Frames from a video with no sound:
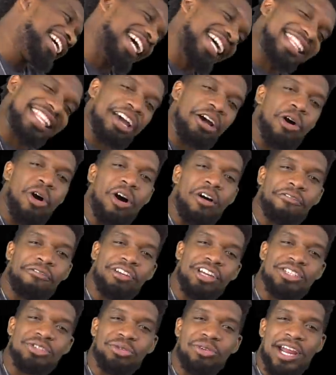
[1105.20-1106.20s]
Got that
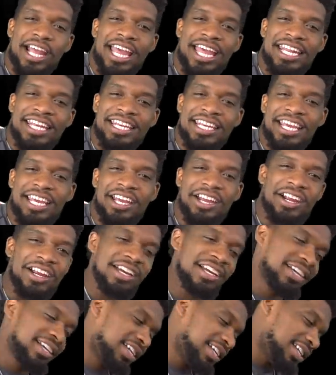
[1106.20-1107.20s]
offense ran in
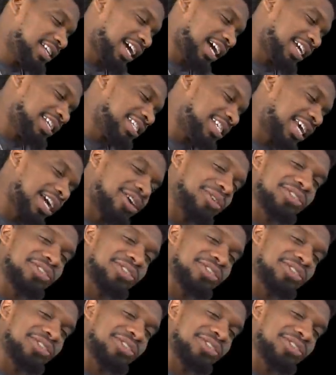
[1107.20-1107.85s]
there. Like I said,